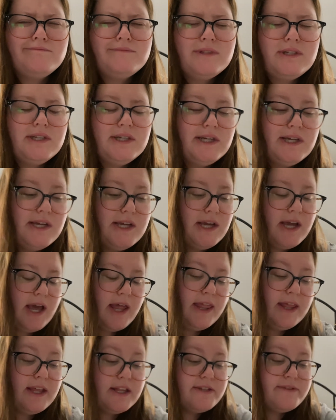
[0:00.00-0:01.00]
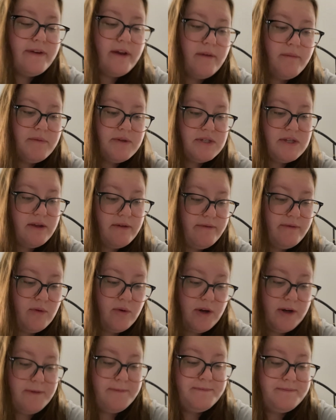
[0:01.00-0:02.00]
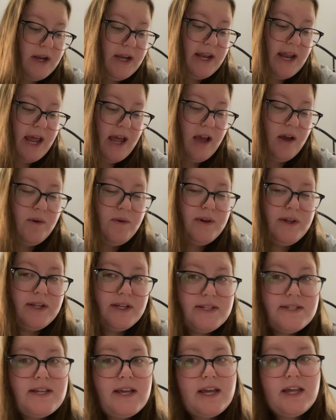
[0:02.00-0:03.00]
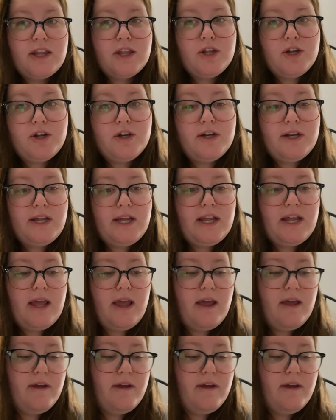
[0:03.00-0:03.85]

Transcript: I think it's Vlogmas Day 4. Right now it is 8.30.